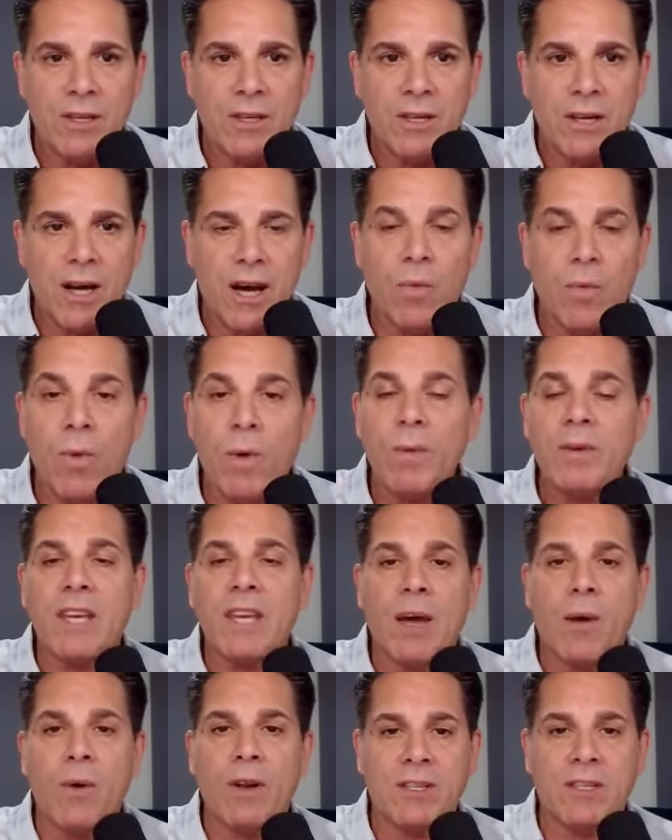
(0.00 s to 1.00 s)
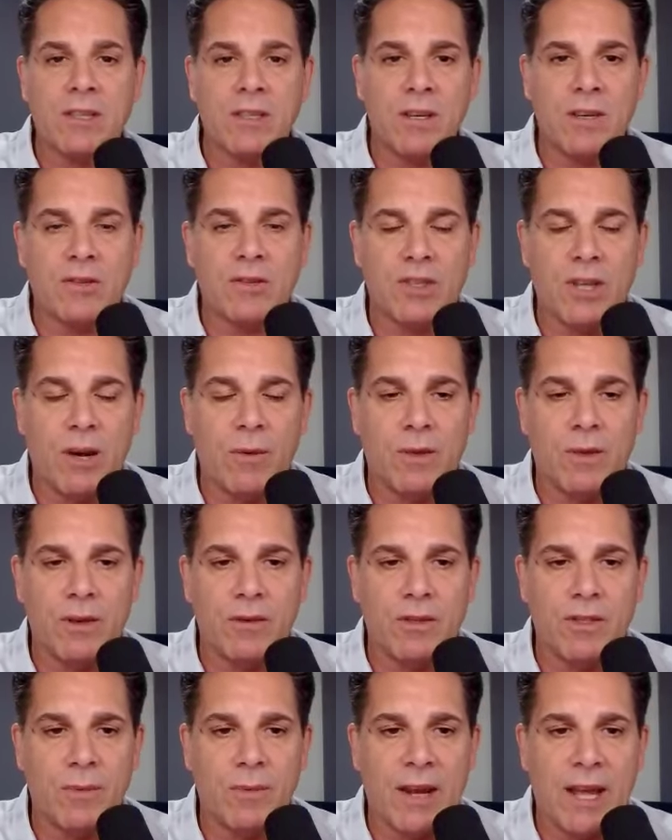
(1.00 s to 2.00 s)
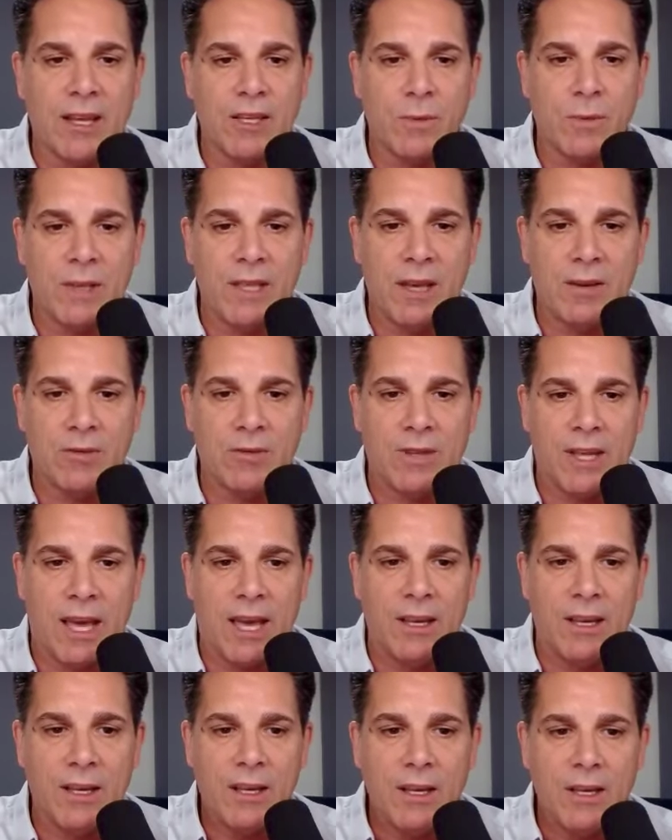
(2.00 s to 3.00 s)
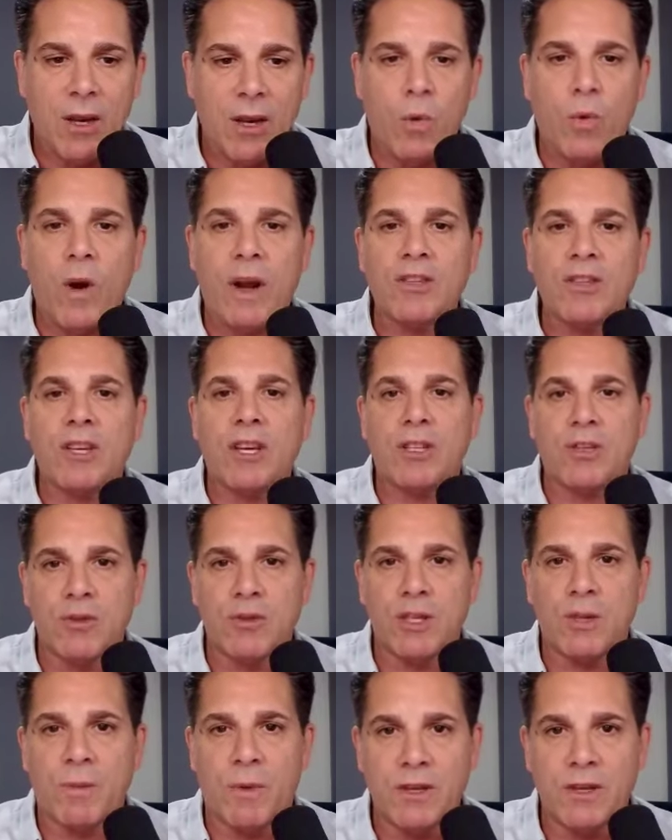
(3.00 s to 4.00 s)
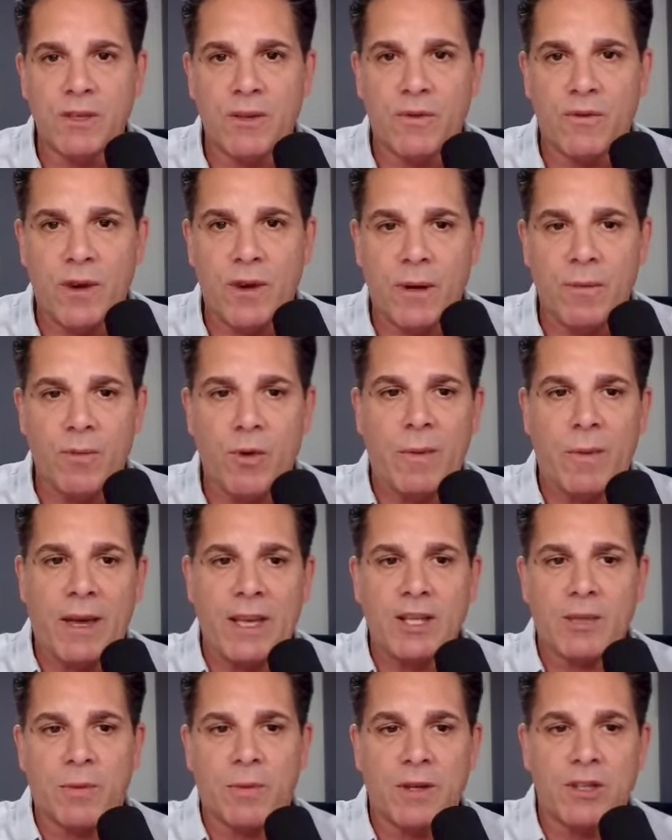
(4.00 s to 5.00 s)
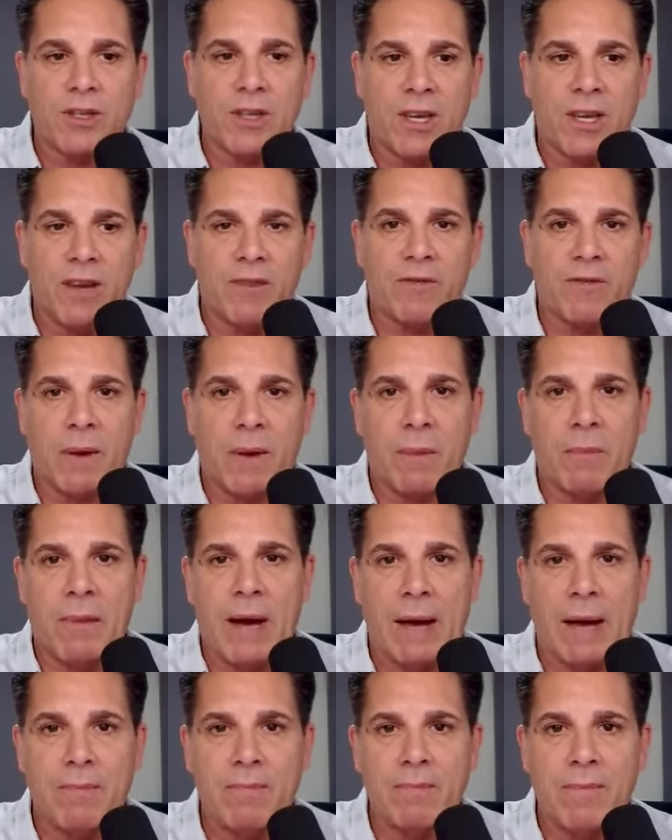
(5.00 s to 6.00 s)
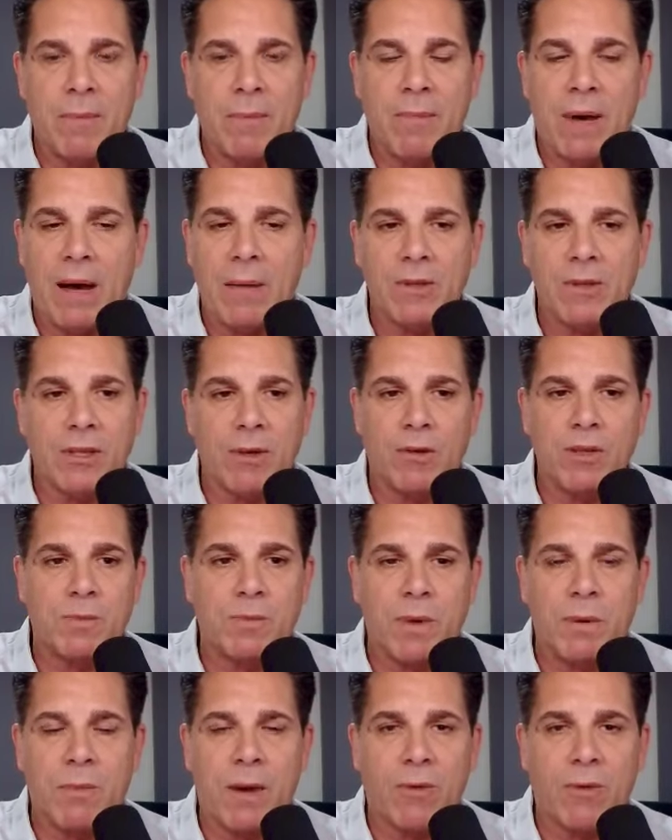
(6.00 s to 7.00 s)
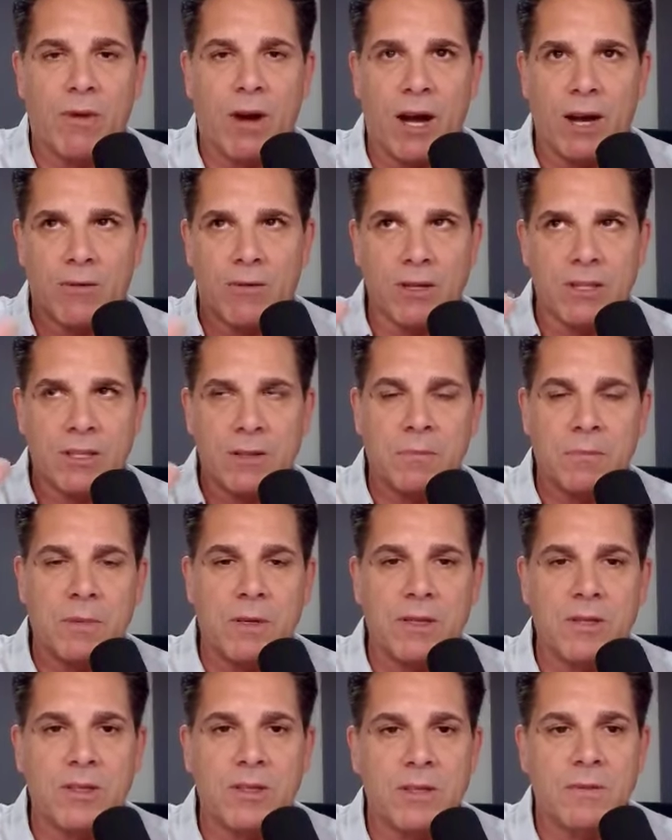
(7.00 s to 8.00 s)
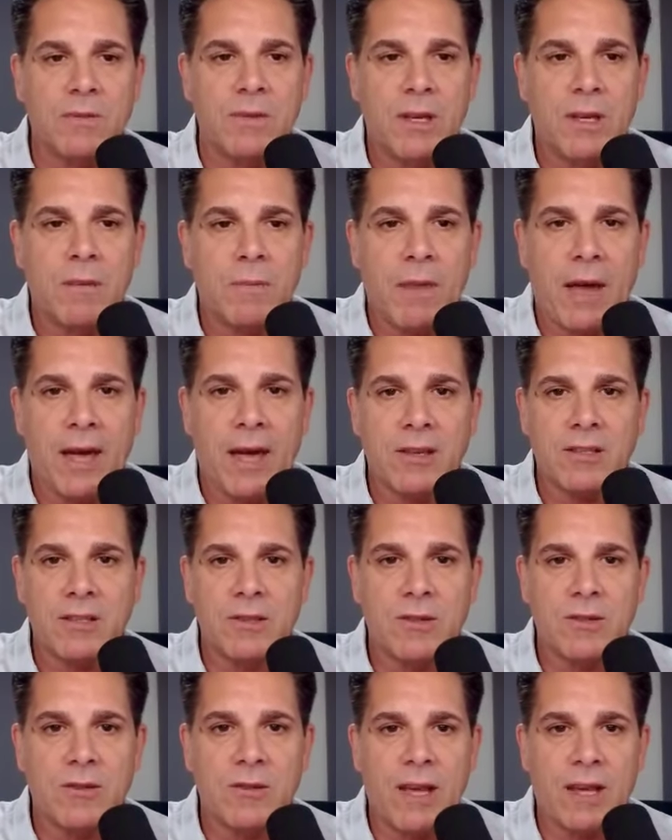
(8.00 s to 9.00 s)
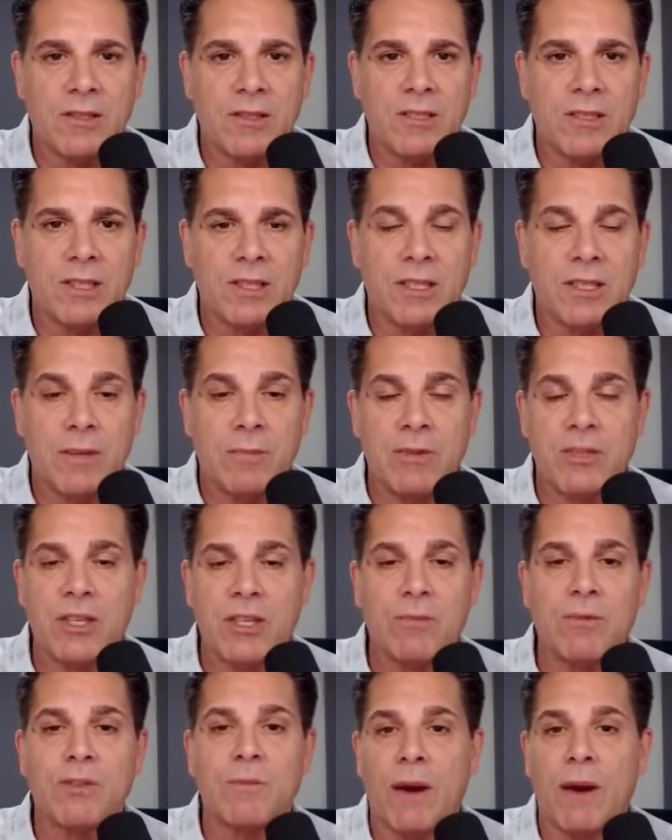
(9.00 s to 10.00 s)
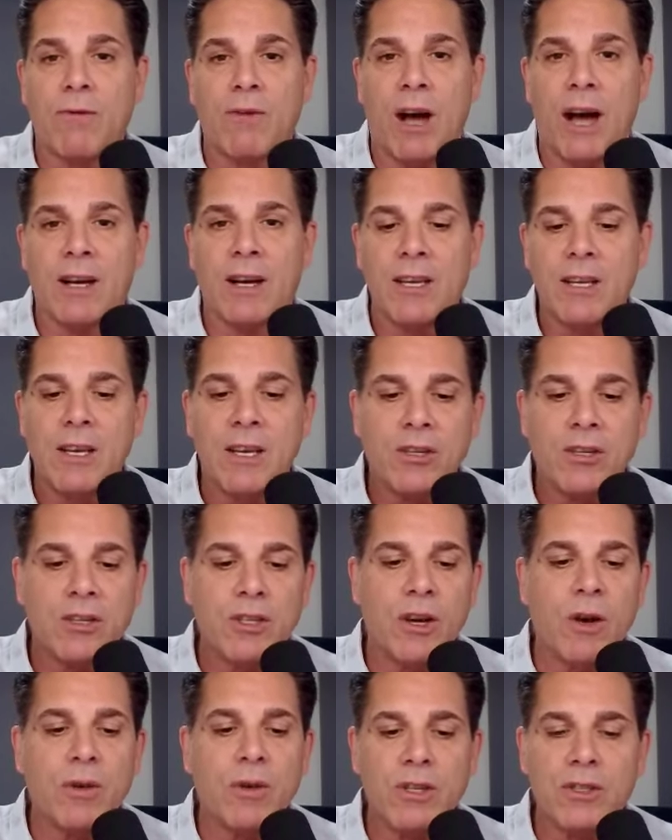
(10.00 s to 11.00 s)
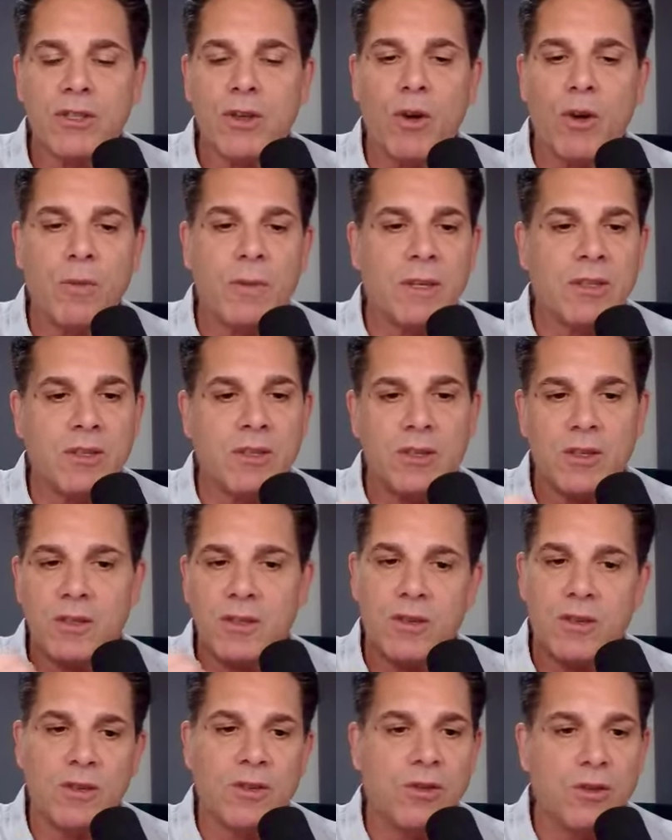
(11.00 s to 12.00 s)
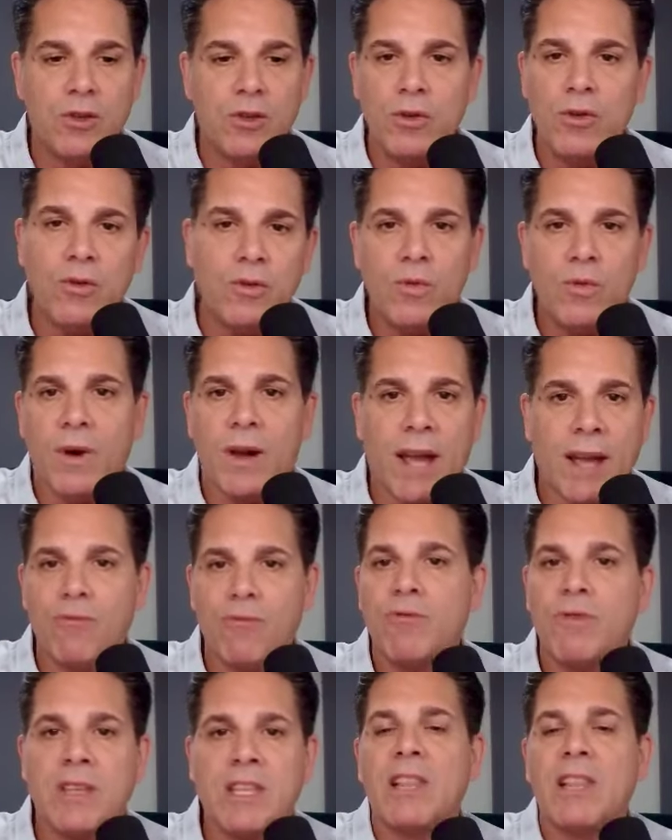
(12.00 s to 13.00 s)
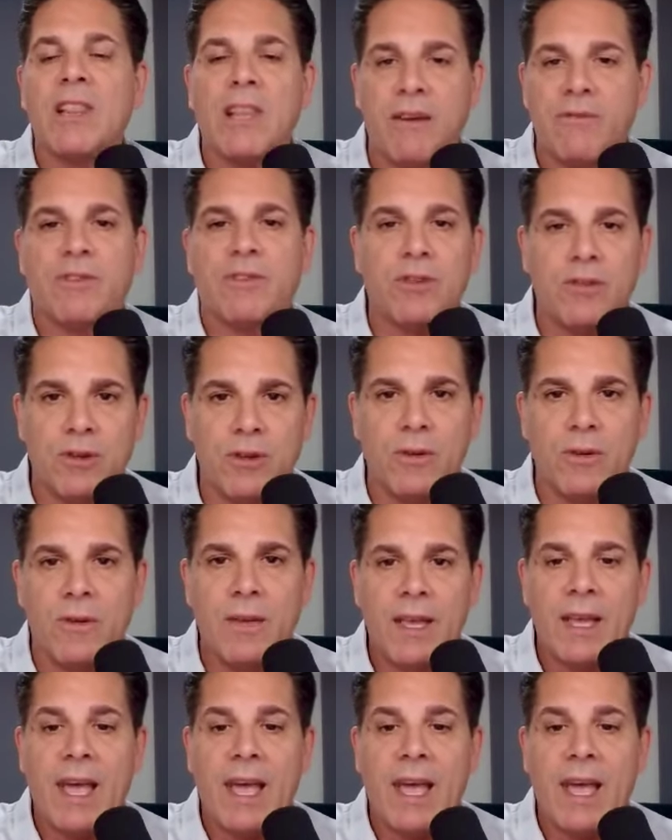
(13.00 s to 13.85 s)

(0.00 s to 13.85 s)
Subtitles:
One more thing I wanted to share with you. Someone asked me the other day, where did you get your inspiration from? Well, my inspiration came from my mom. My mom has always been my rock, rest in peace. She passed in 2016, but she was my rock. She always told me to just do what I really love to do.